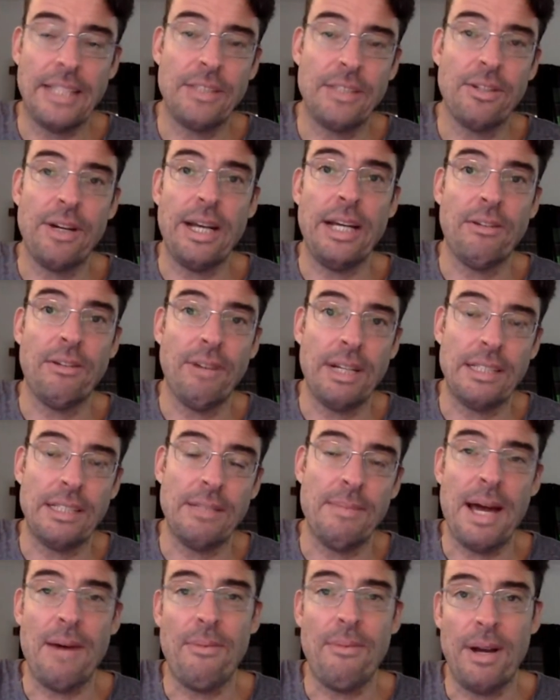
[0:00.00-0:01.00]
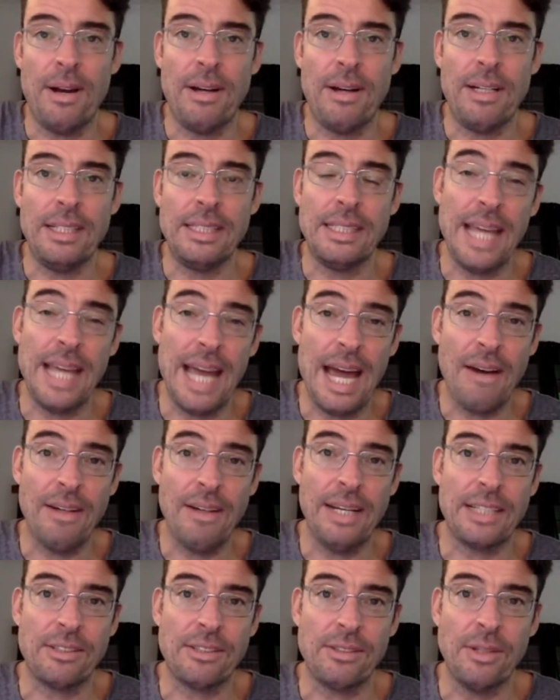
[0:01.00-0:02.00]
increased amount where it is now, an
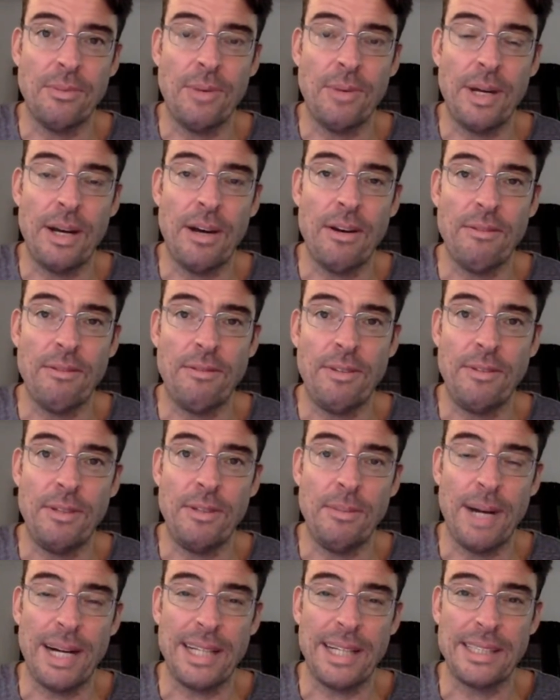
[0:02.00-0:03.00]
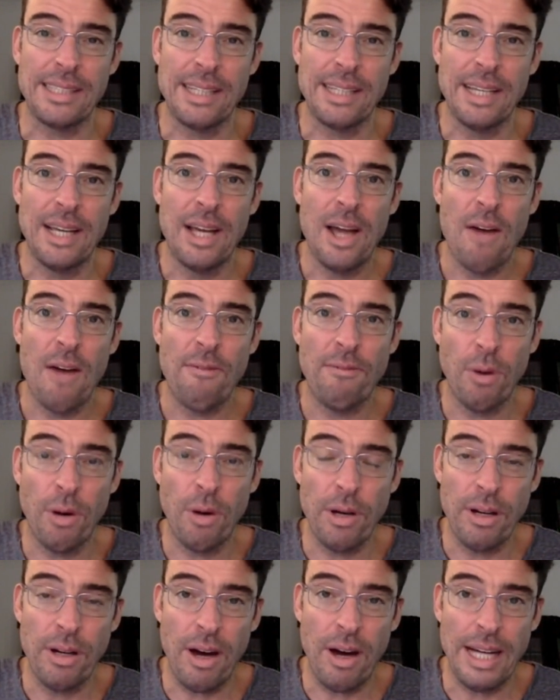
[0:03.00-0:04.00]
extra $150 a
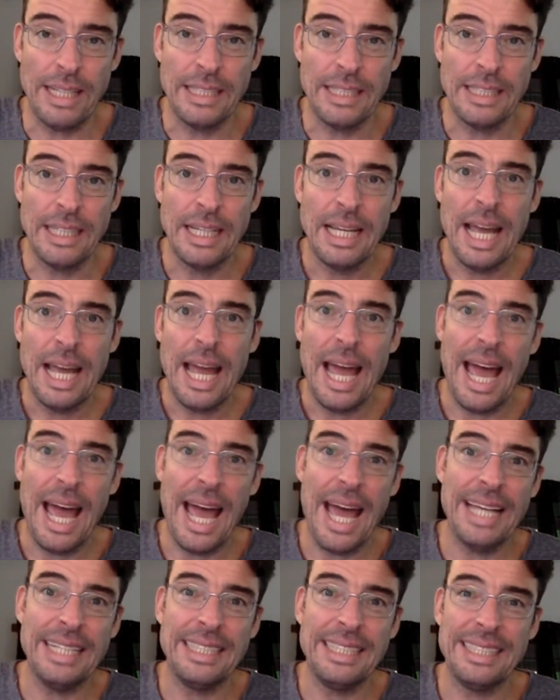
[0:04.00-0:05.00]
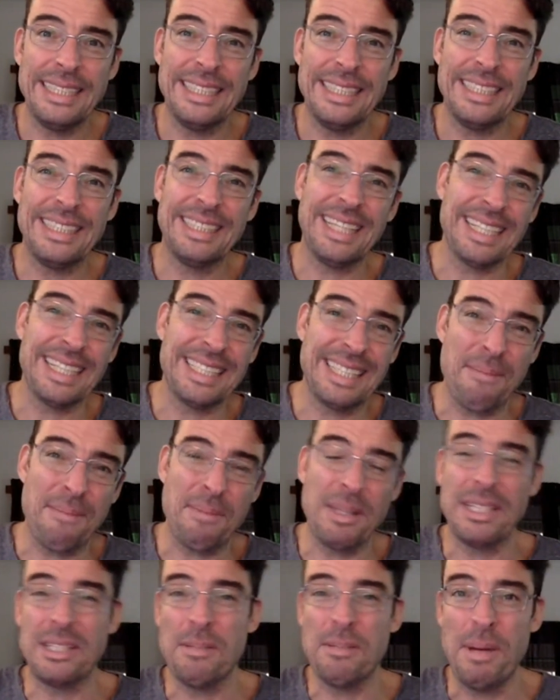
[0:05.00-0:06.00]
fortnight, and does
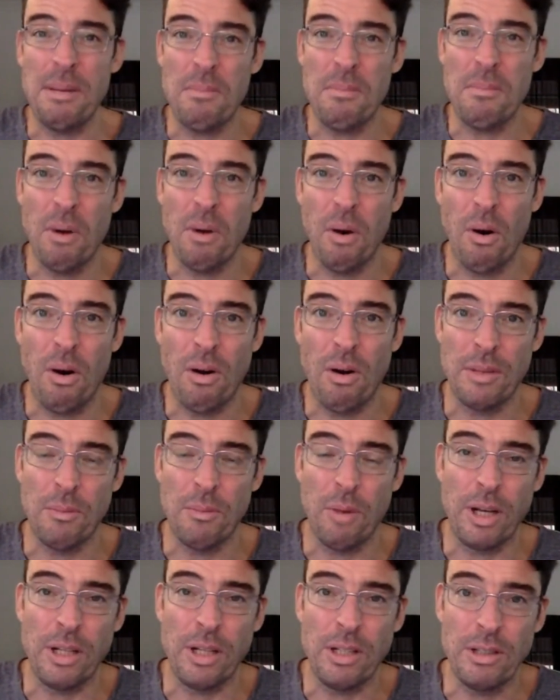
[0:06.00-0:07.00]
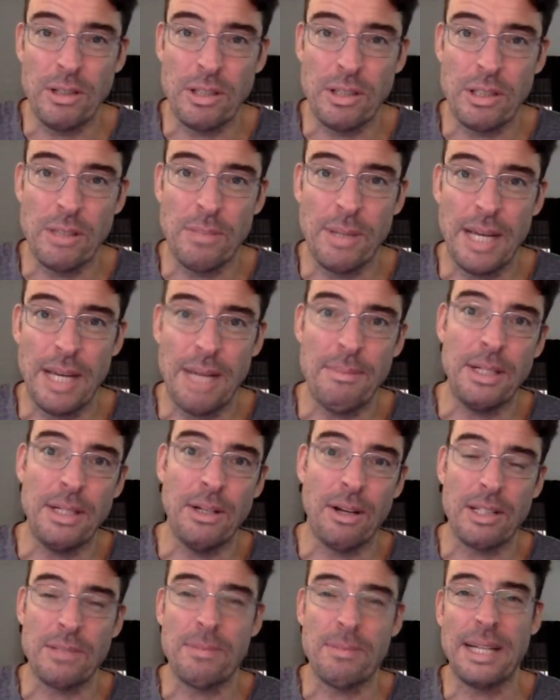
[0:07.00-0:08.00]
something that's a bit more than what it used to be, but
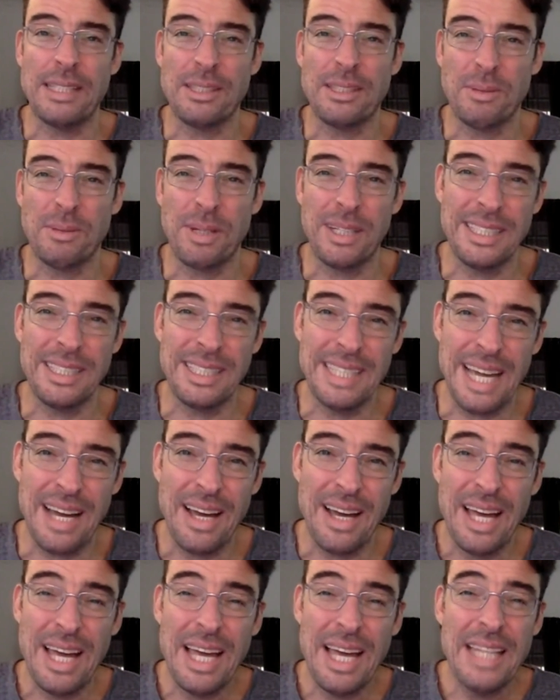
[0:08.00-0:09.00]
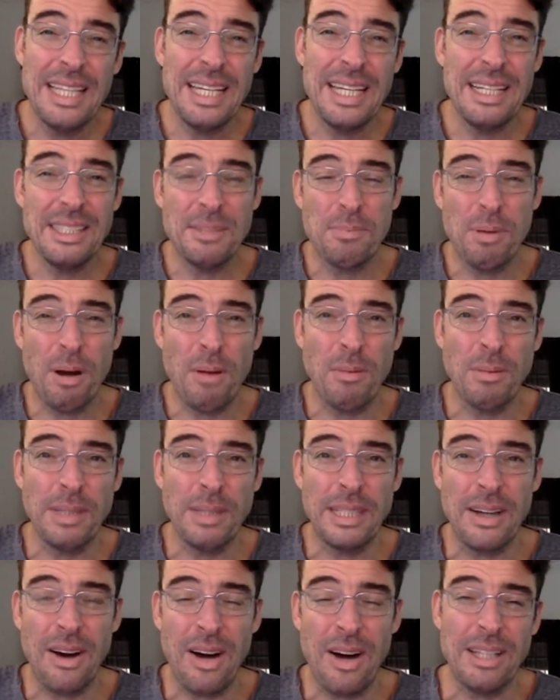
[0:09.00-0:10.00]
not as much as what it is now, then it's probably
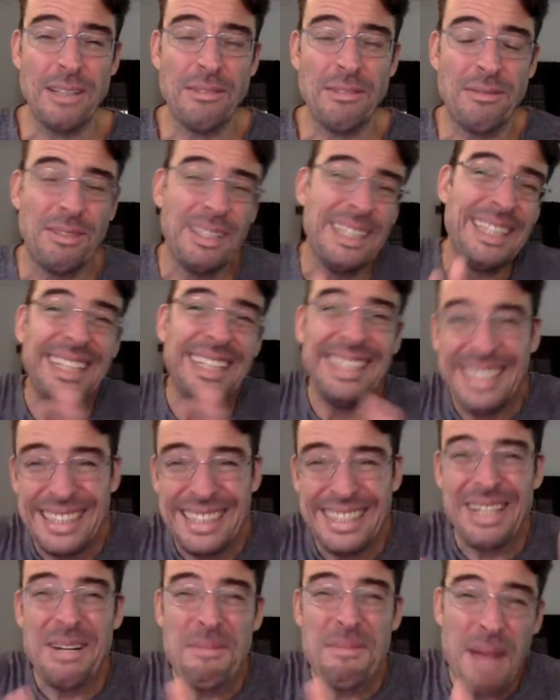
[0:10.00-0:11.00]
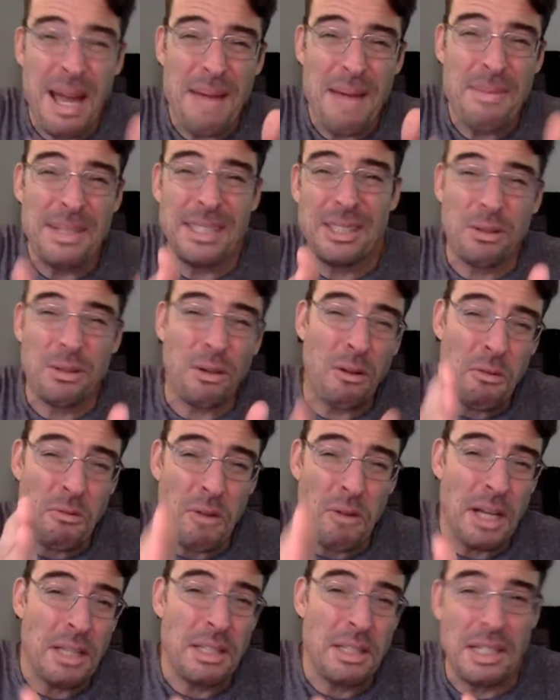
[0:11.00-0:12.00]
kind of, maybe just sort of
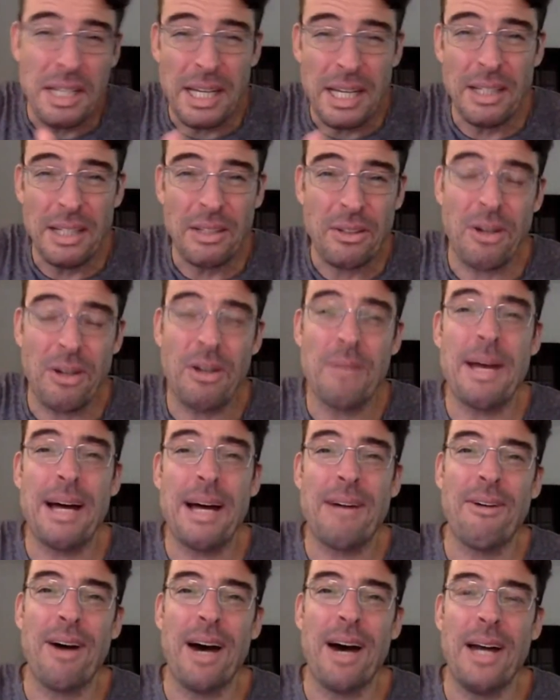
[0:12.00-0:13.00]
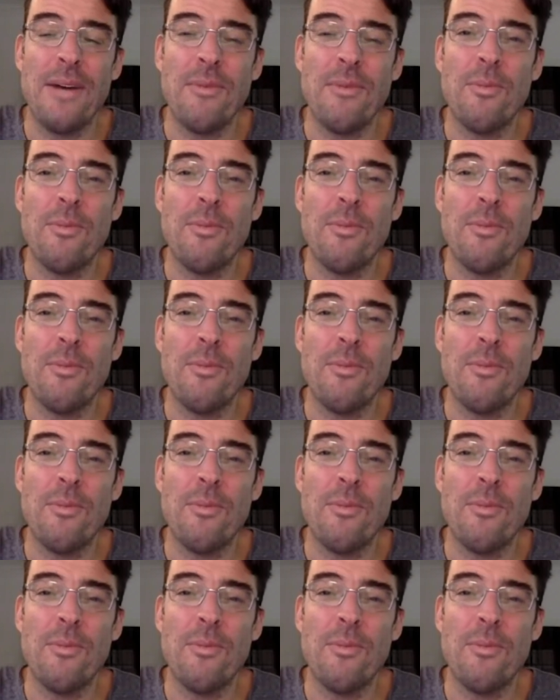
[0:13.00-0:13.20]
threaded the needle, got it about right.